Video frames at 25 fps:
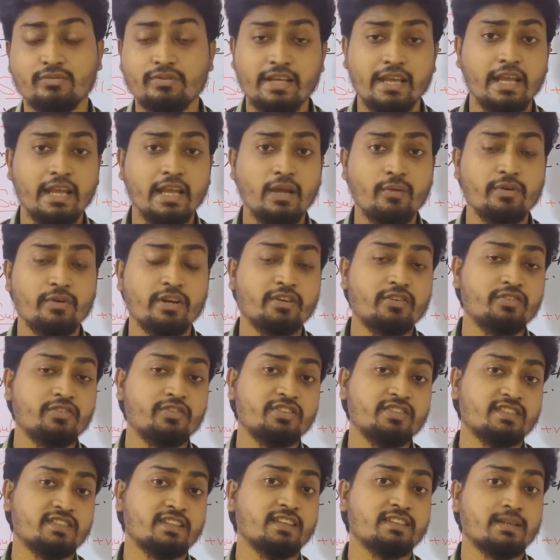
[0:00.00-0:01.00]
Today we are going
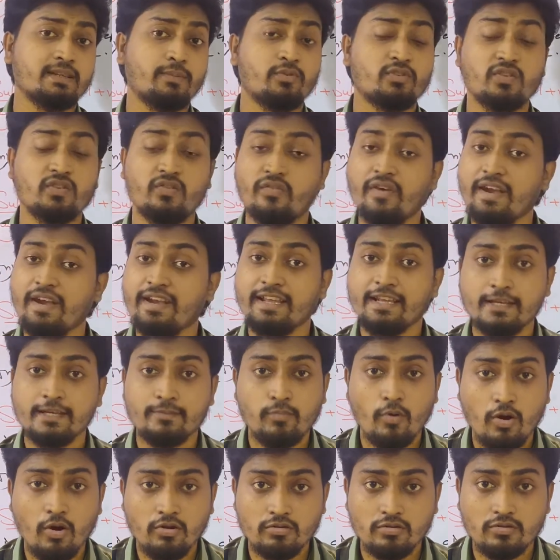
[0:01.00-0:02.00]
to discuss about a very
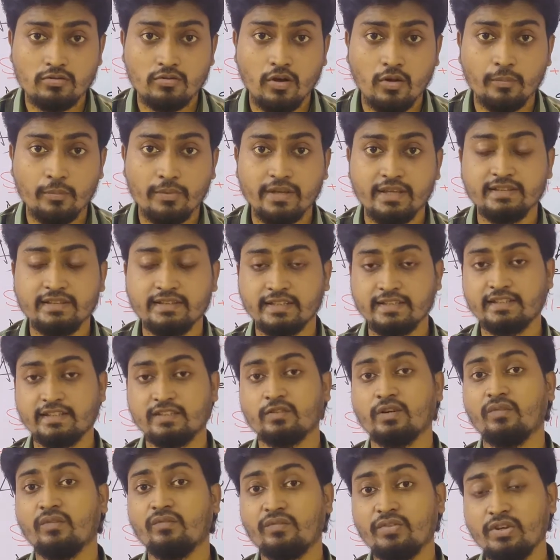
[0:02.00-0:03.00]
important topic that
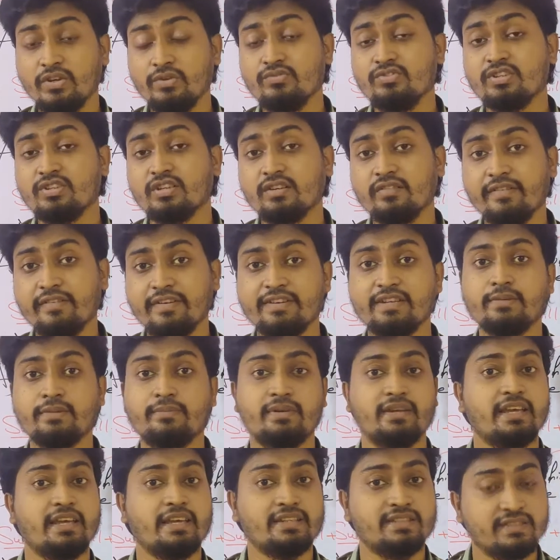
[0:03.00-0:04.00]
is called future
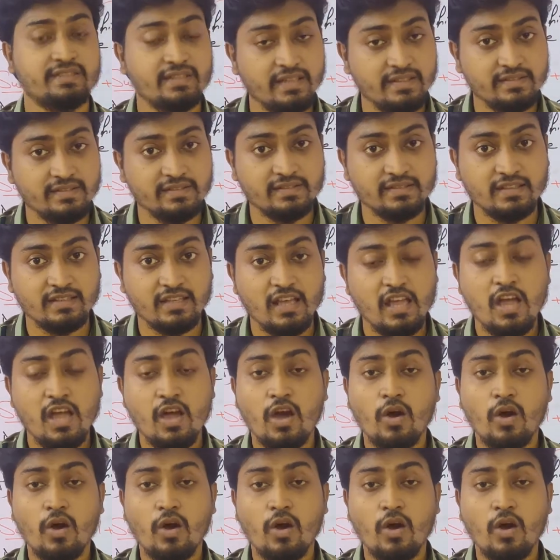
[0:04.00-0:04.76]
indefinite tense.